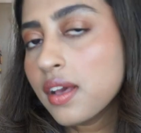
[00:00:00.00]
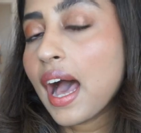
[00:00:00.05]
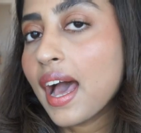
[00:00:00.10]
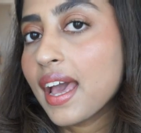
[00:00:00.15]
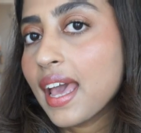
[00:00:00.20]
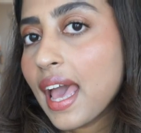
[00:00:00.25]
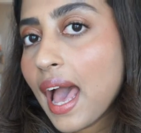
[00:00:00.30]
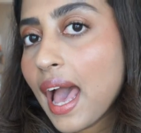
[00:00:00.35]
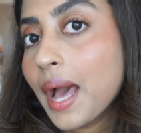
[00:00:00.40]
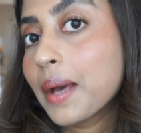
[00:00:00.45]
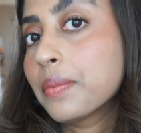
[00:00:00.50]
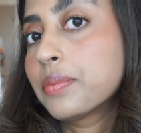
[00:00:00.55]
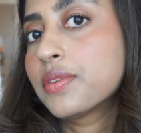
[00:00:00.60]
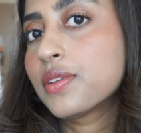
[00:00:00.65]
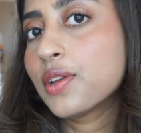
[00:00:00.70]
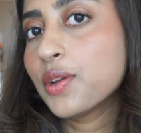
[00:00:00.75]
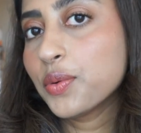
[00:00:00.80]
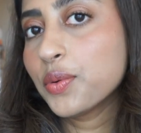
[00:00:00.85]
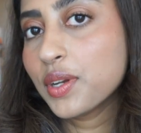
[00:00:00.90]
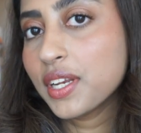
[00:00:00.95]
I
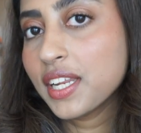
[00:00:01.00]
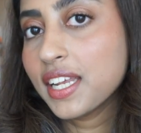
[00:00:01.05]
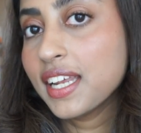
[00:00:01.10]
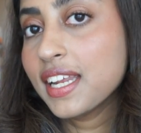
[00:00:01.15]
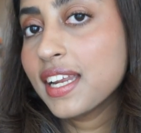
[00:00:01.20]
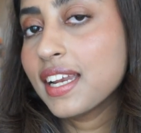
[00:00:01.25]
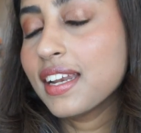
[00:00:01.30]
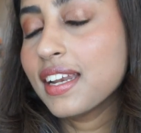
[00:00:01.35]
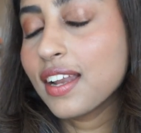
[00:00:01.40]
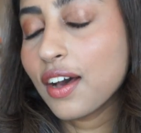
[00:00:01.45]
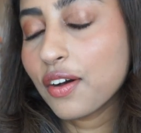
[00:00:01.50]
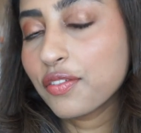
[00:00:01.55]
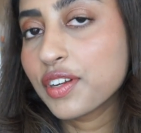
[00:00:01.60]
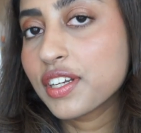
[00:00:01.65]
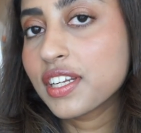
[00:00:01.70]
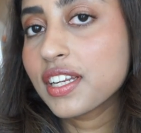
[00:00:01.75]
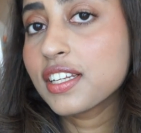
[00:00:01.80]
absolutely love it.